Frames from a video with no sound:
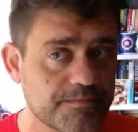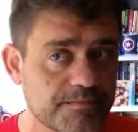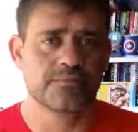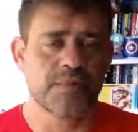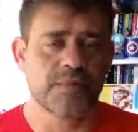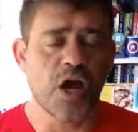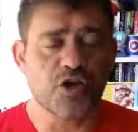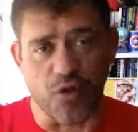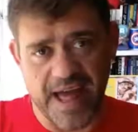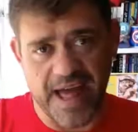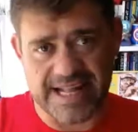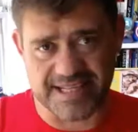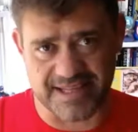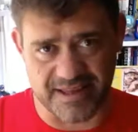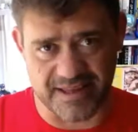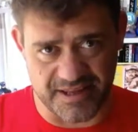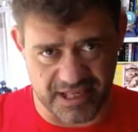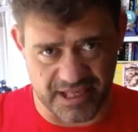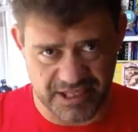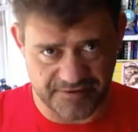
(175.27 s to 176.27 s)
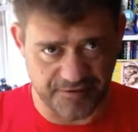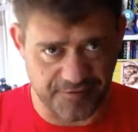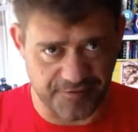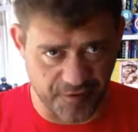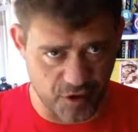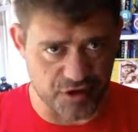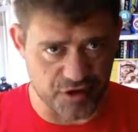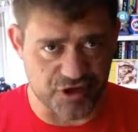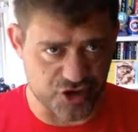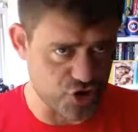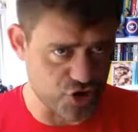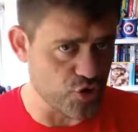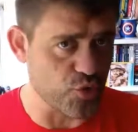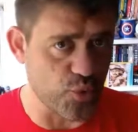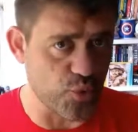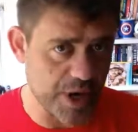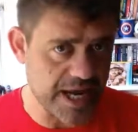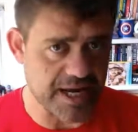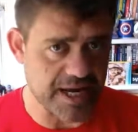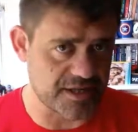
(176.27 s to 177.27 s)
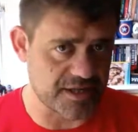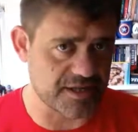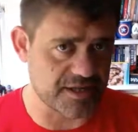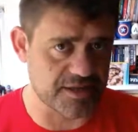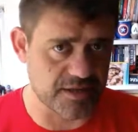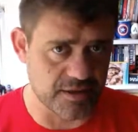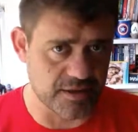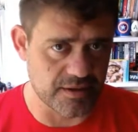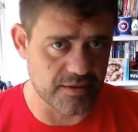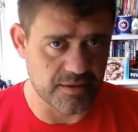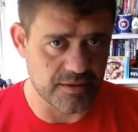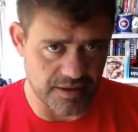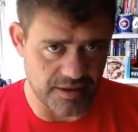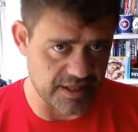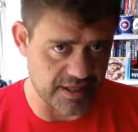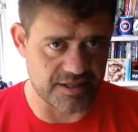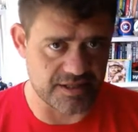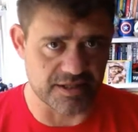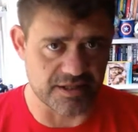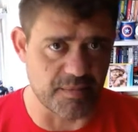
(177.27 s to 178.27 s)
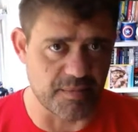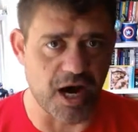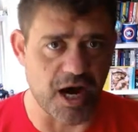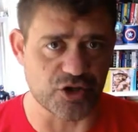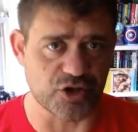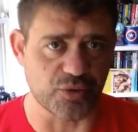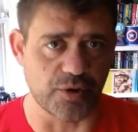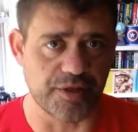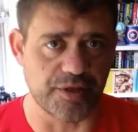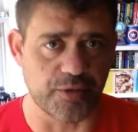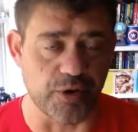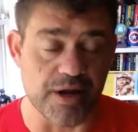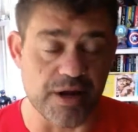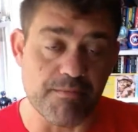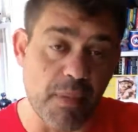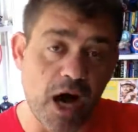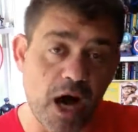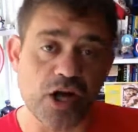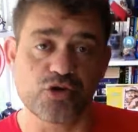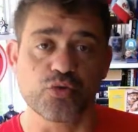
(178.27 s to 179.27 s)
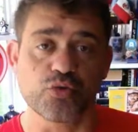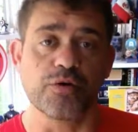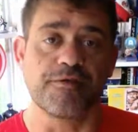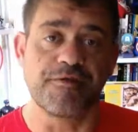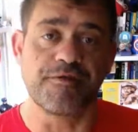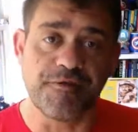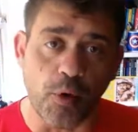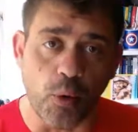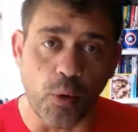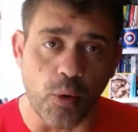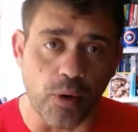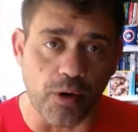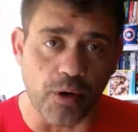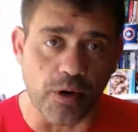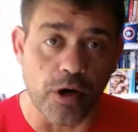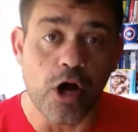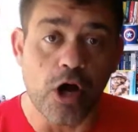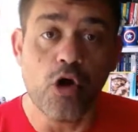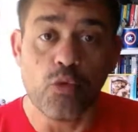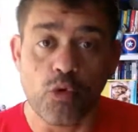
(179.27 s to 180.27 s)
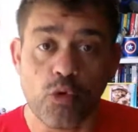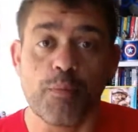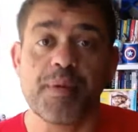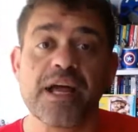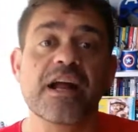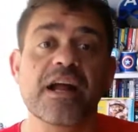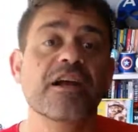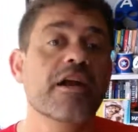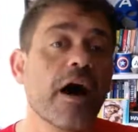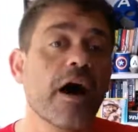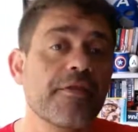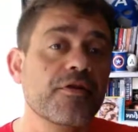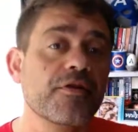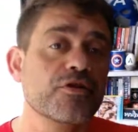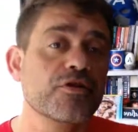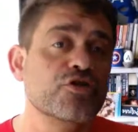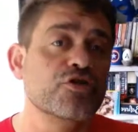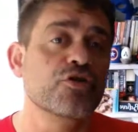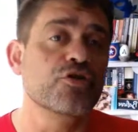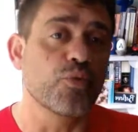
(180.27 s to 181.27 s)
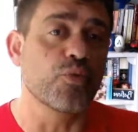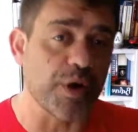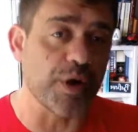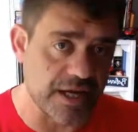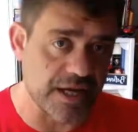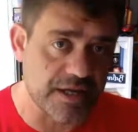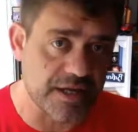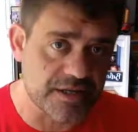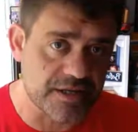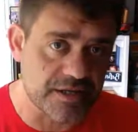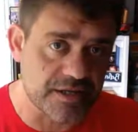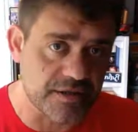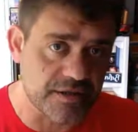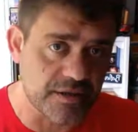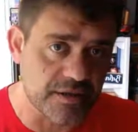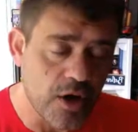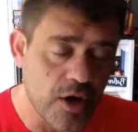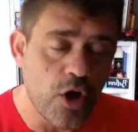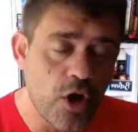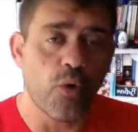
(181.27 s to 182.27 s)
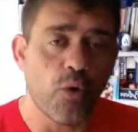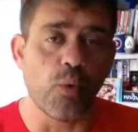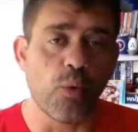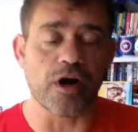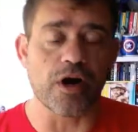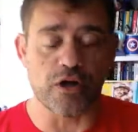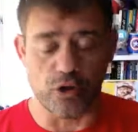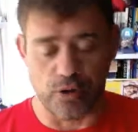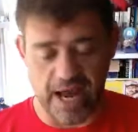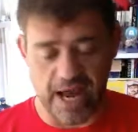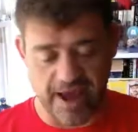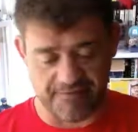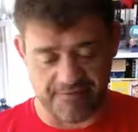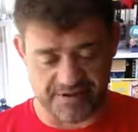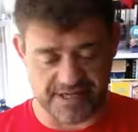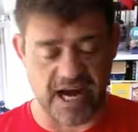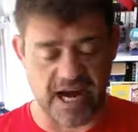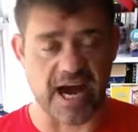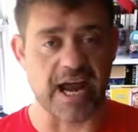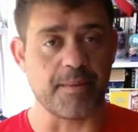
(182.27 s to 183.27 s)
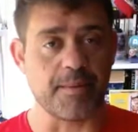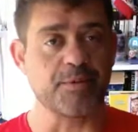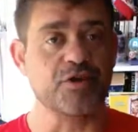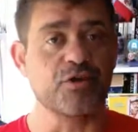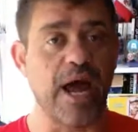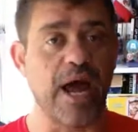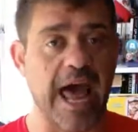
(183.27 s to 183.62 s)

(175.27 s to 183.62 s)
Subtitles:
So that's this first 2 weeks. This is module 3. Module 4 will be another 2 weeks where you'll have time to